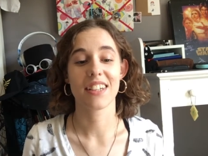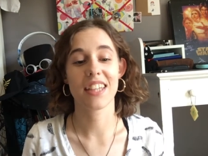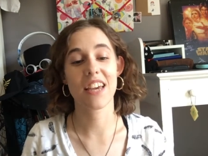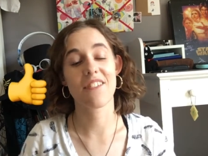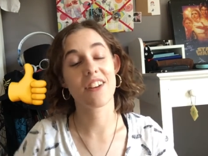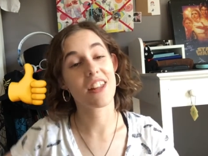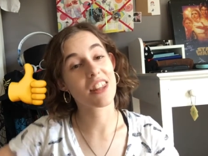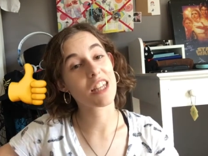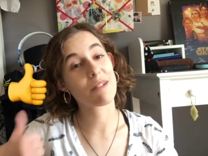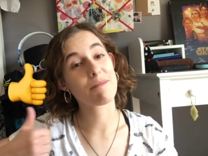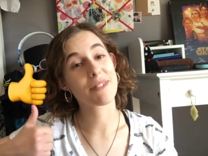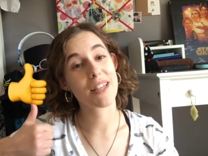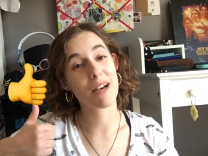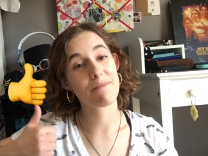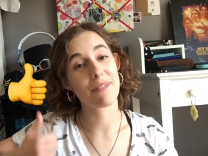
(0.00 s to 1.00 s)
give it a
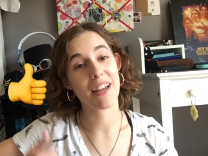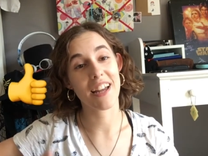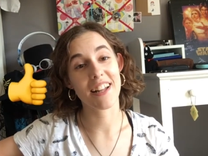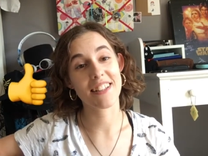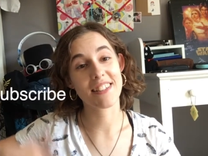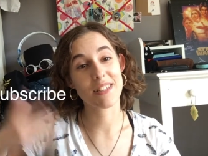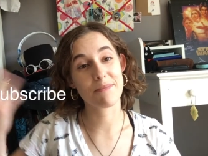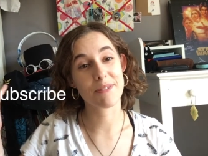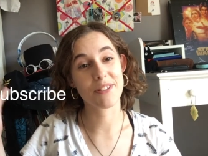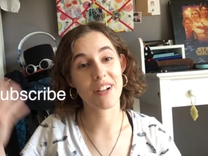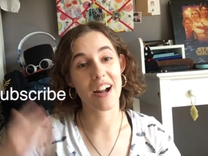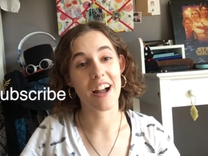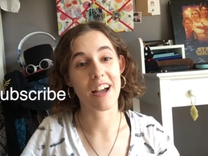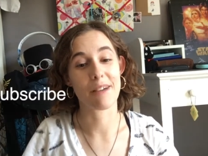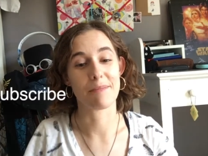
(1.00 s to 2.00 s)
thumbs up and
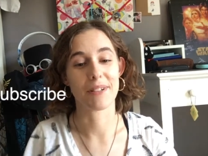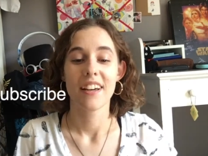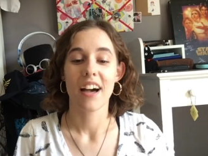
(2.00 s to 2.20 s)
subscribe.